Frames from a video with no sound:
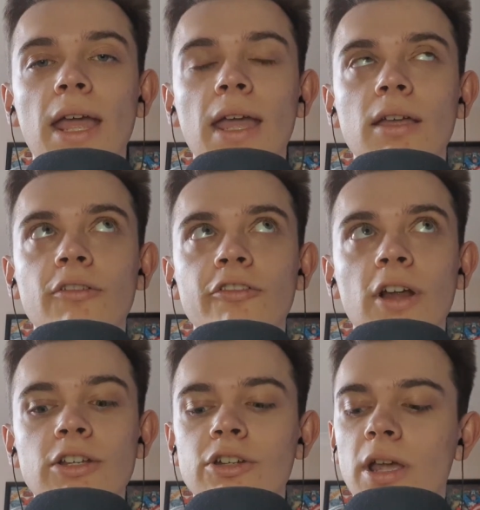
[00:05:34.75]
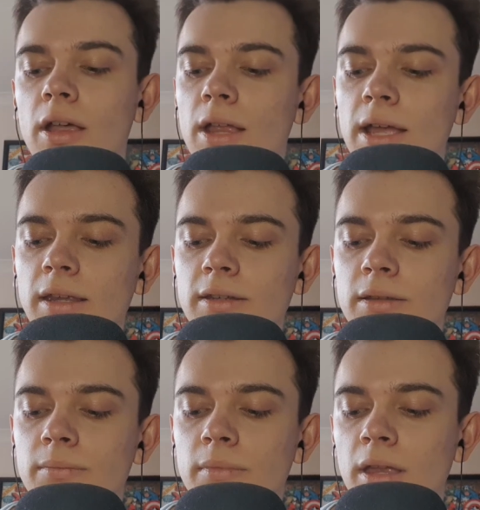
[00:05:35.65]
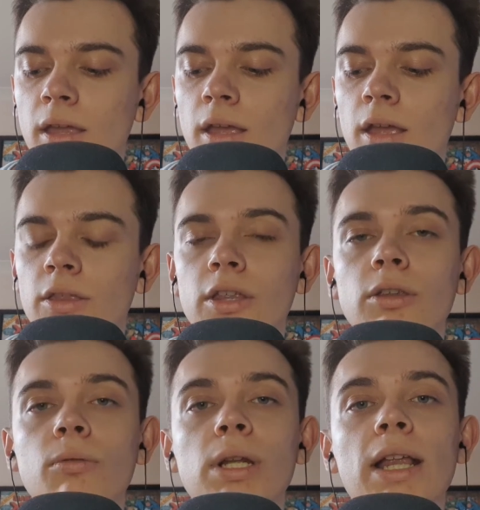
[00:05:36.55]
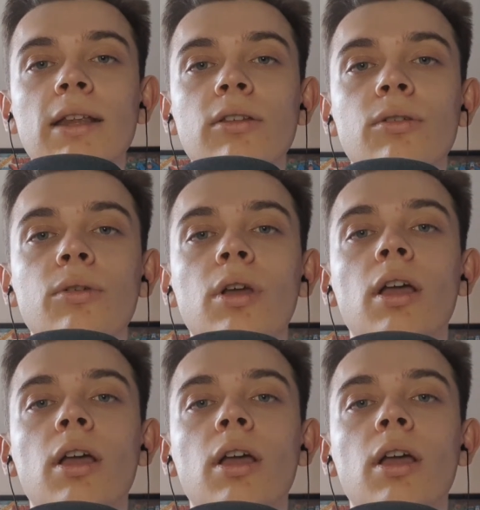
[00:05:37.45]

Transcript: a fragile item that you would like to